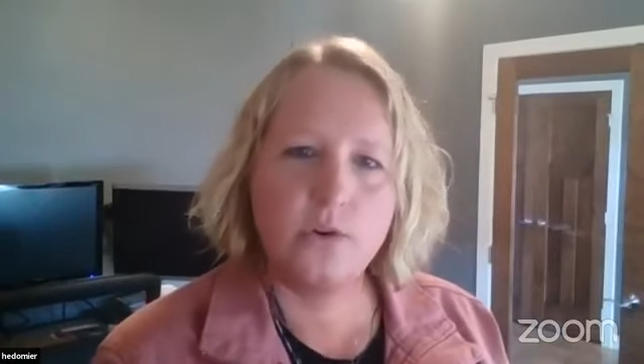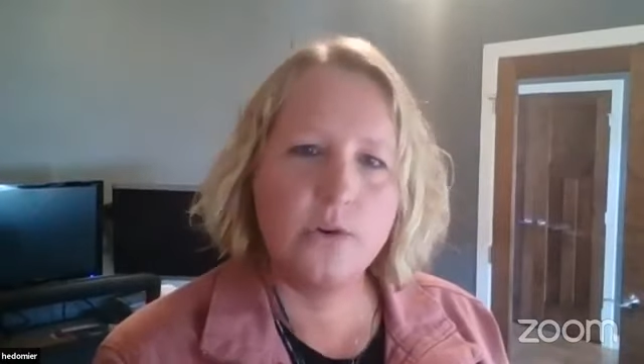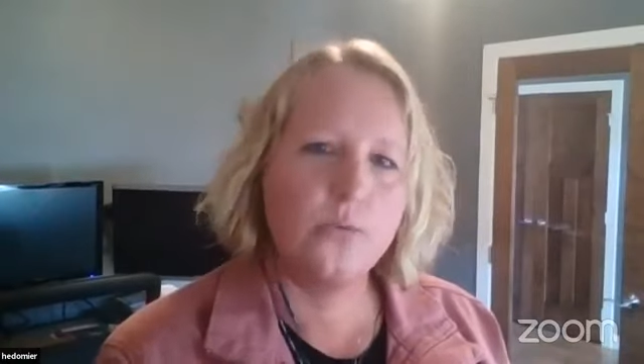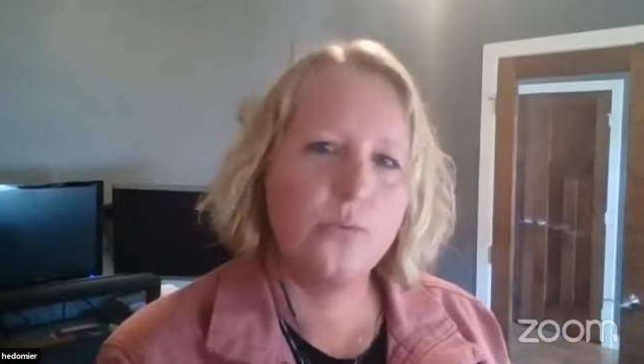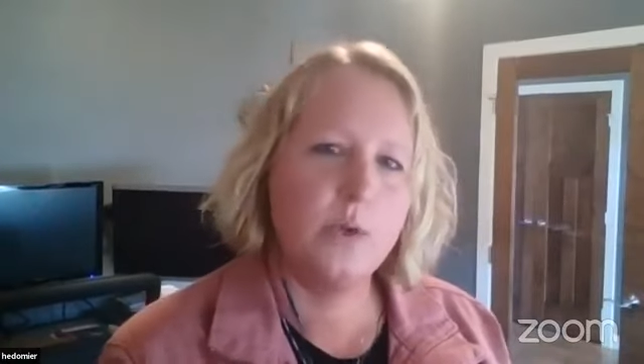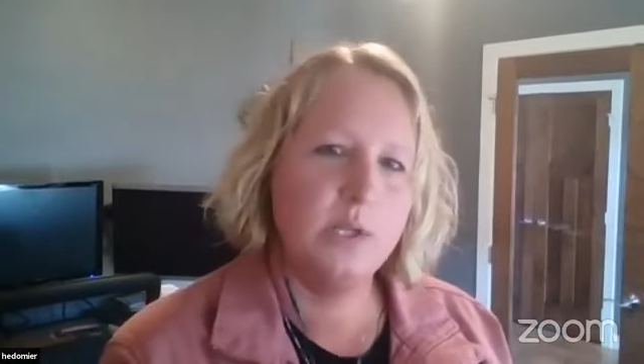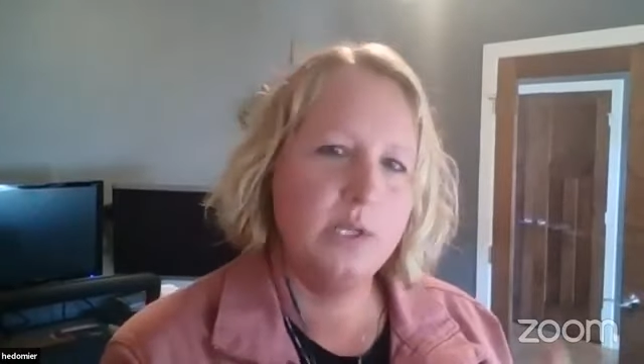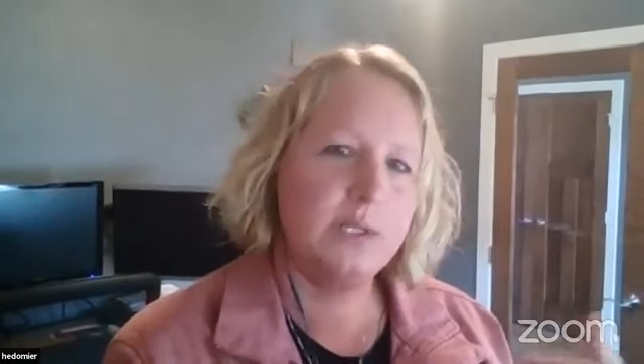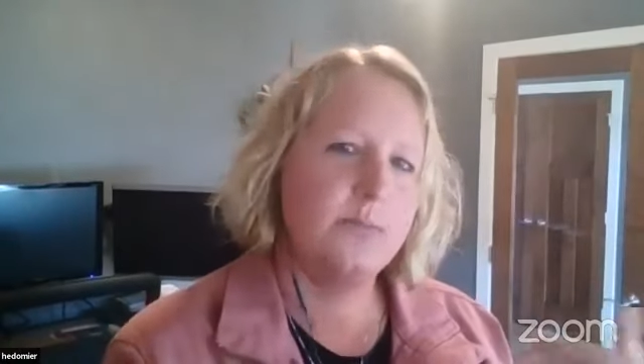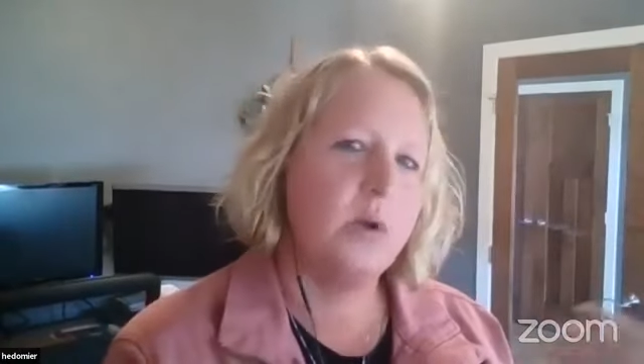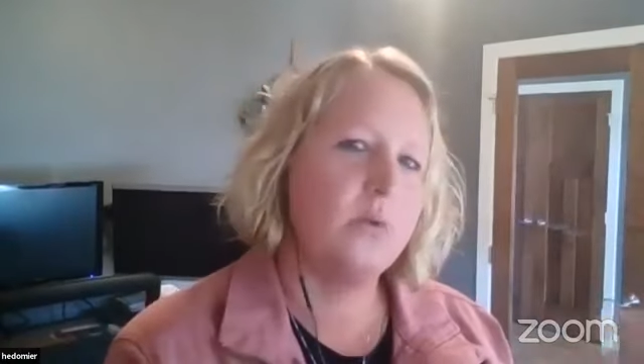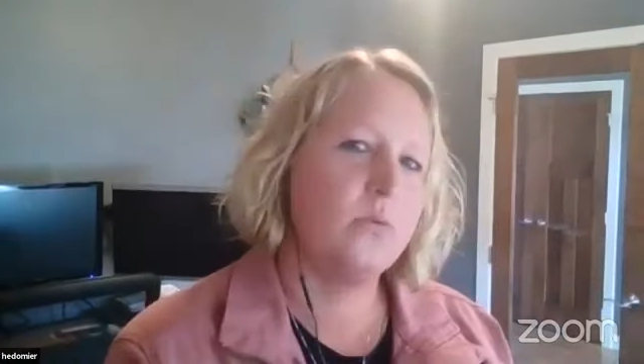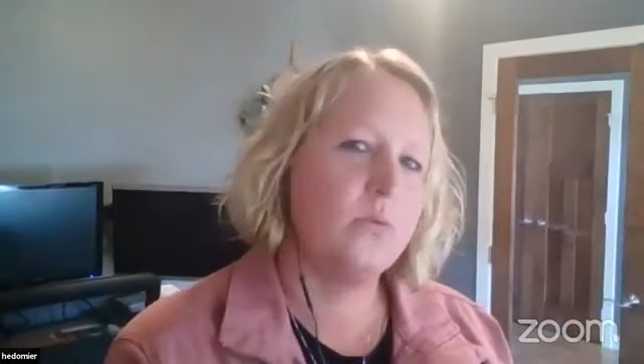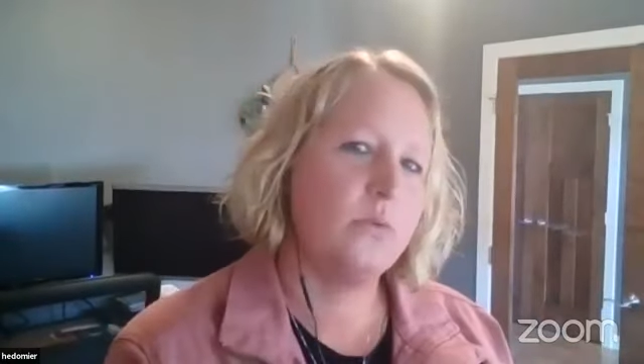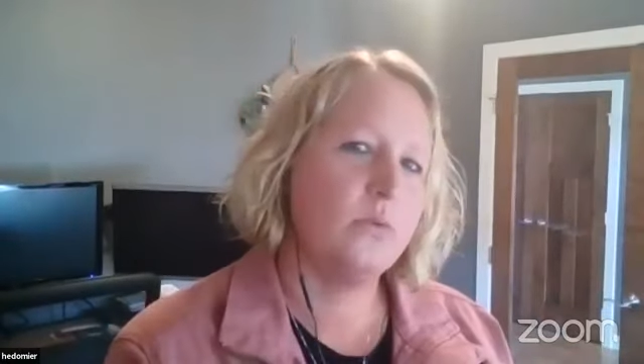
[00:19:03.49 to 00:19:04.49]
your really
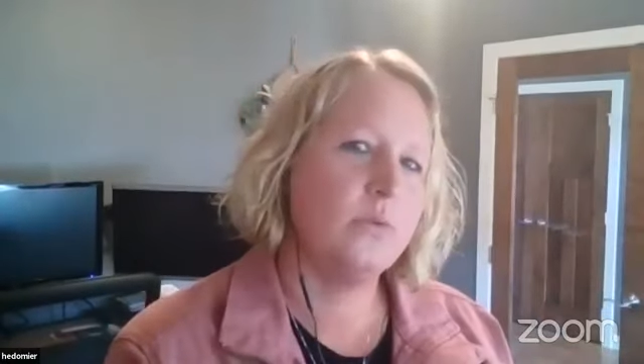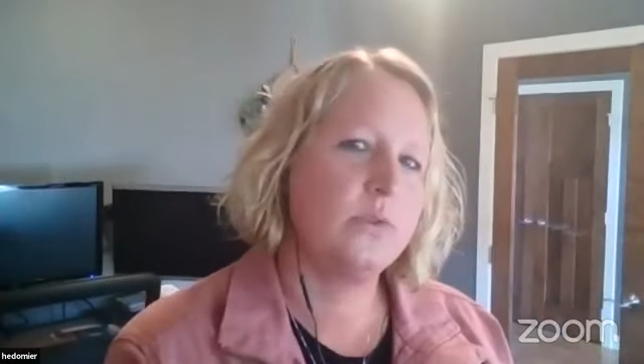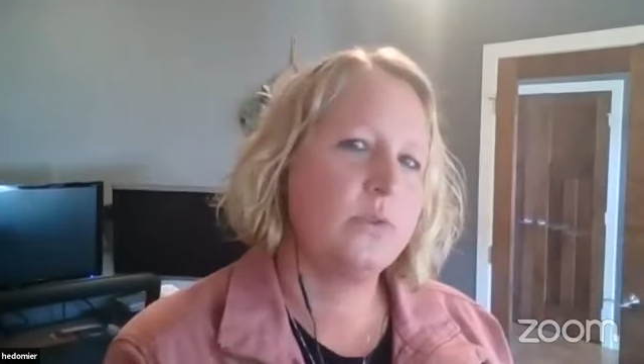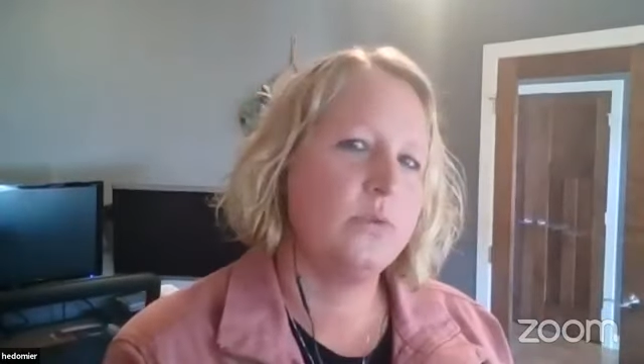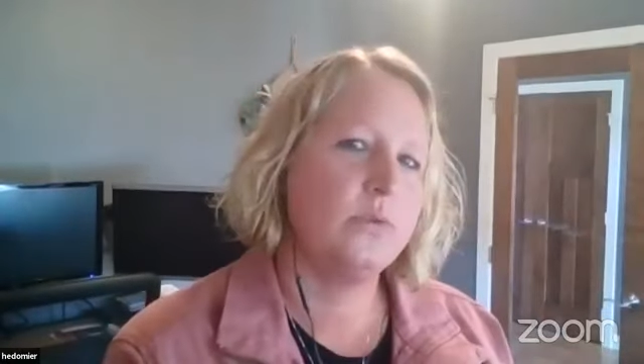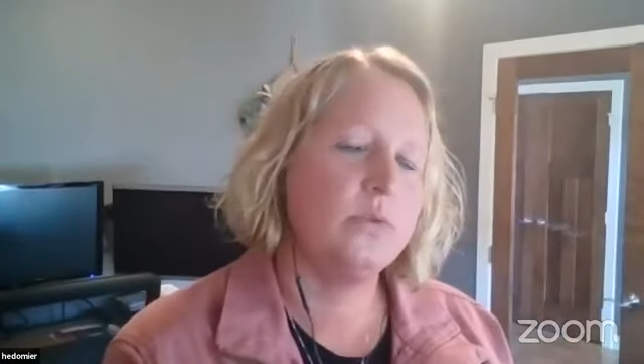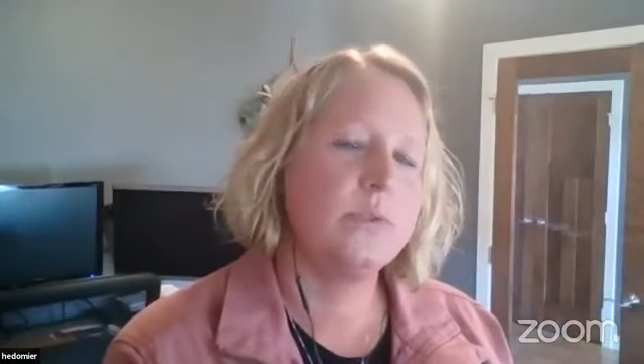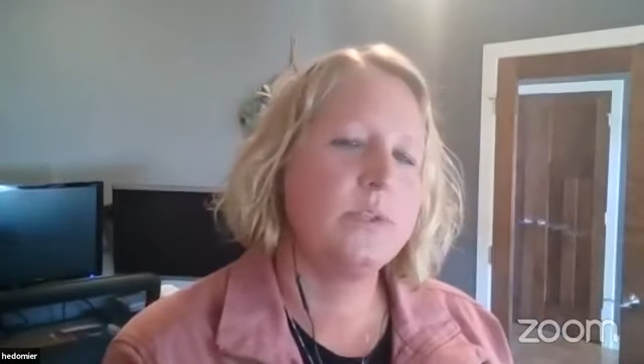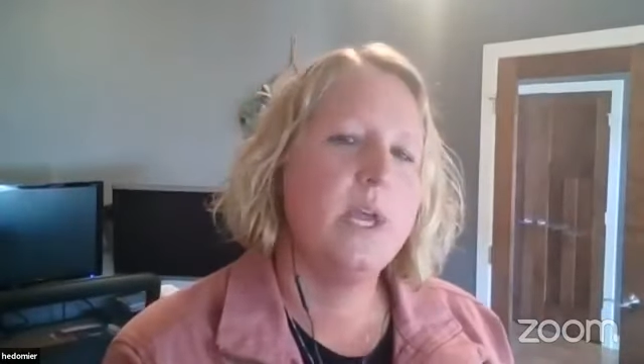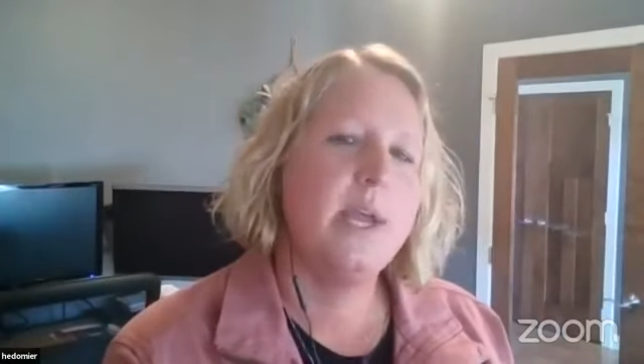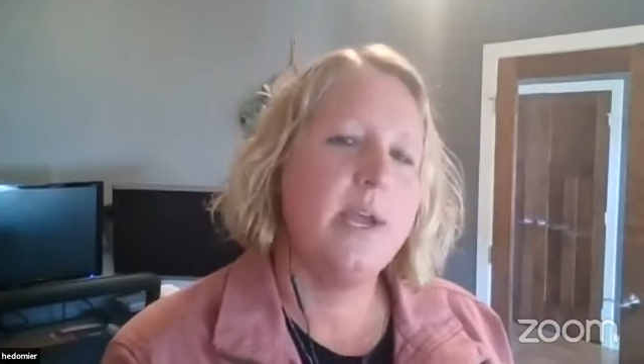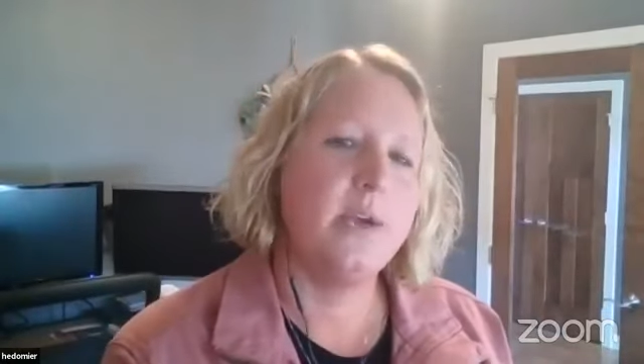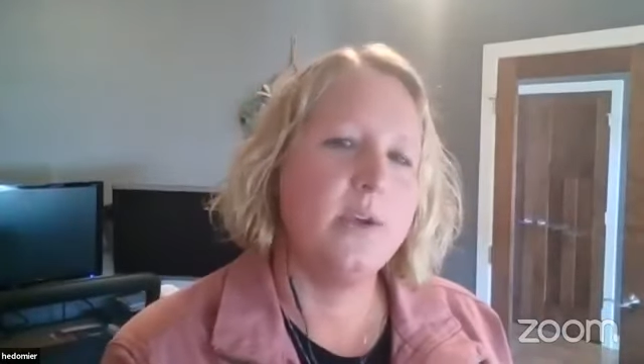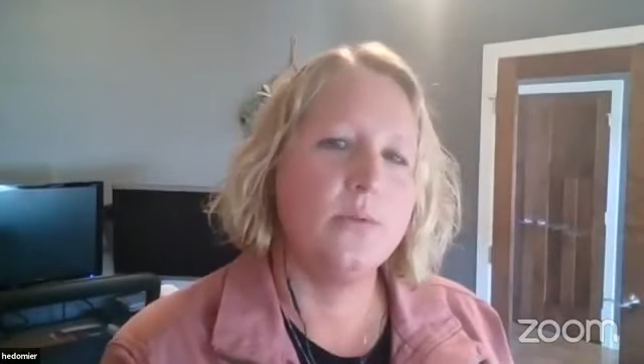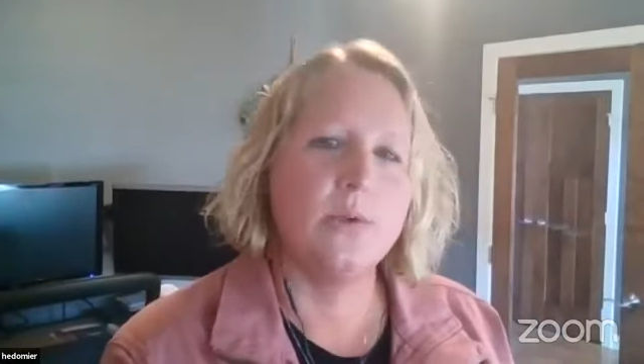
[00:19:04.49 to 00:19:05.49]
small rural schools
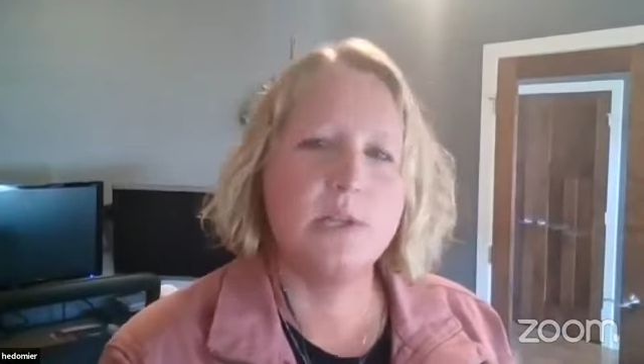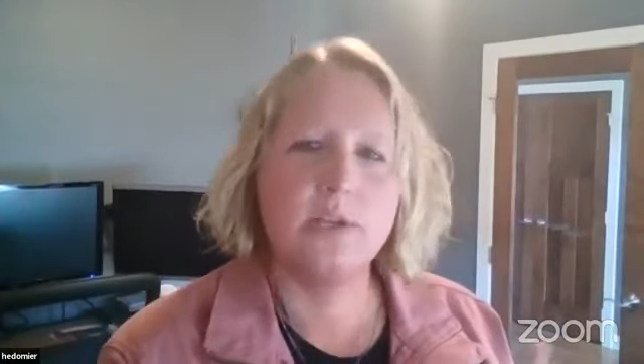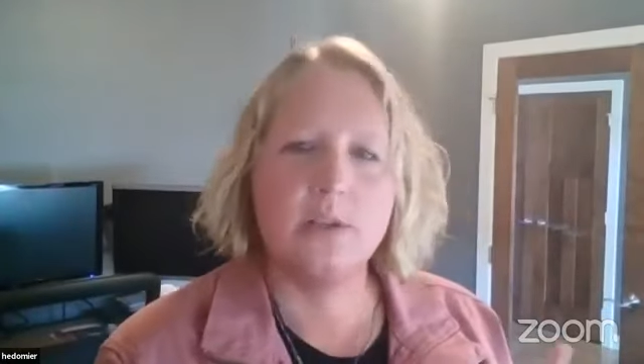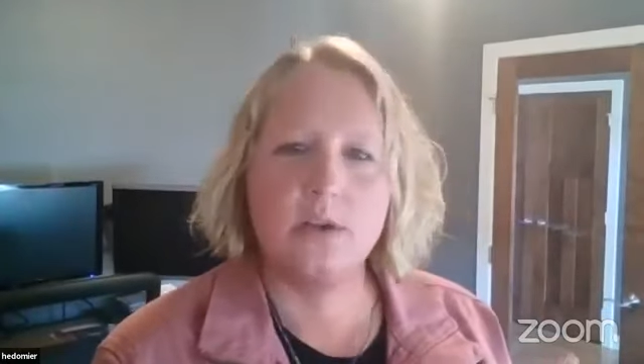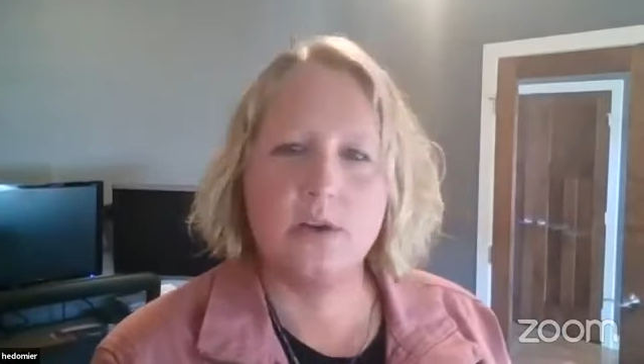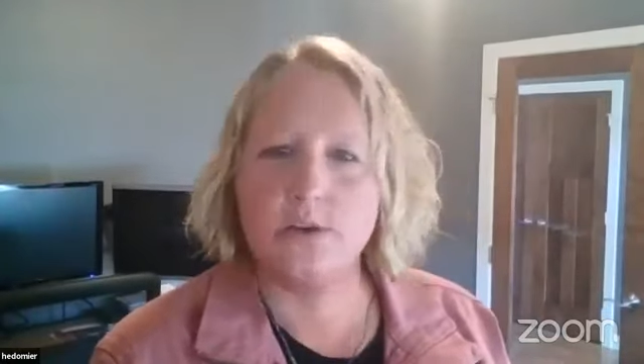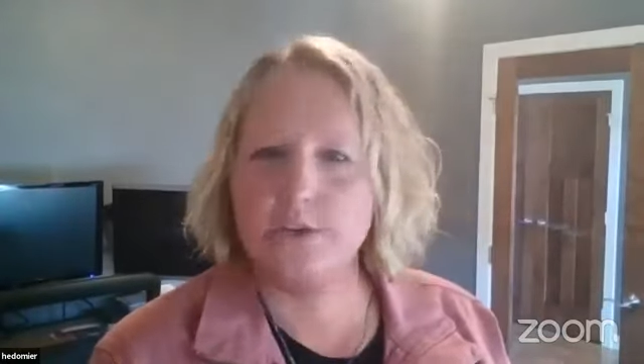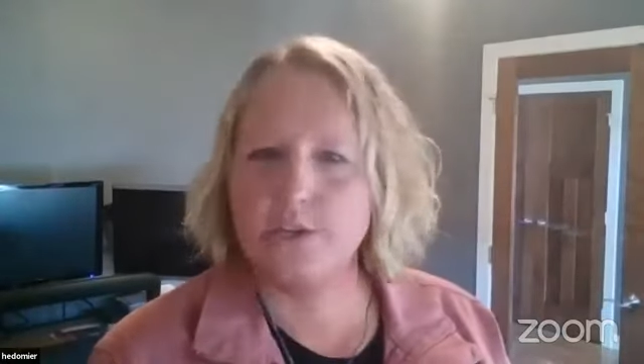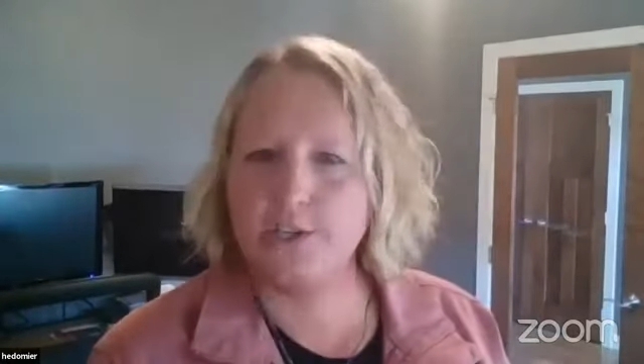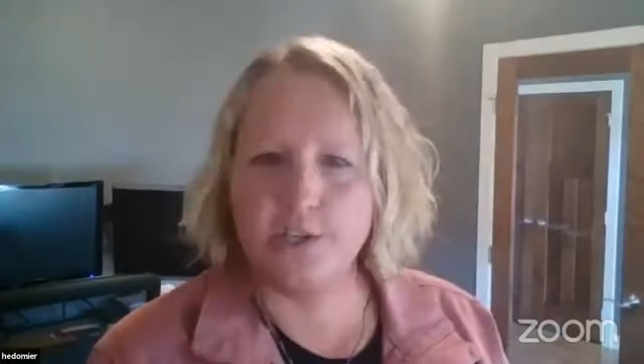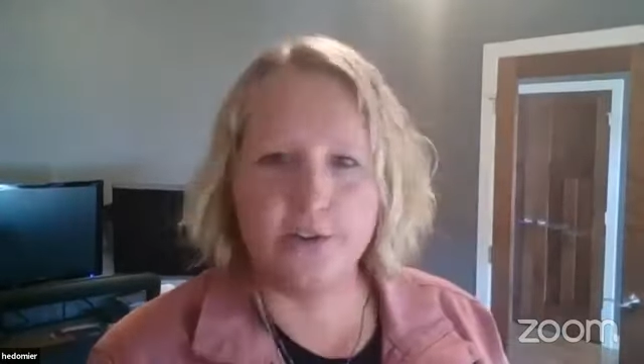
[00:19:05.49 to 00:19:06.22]
and your really large,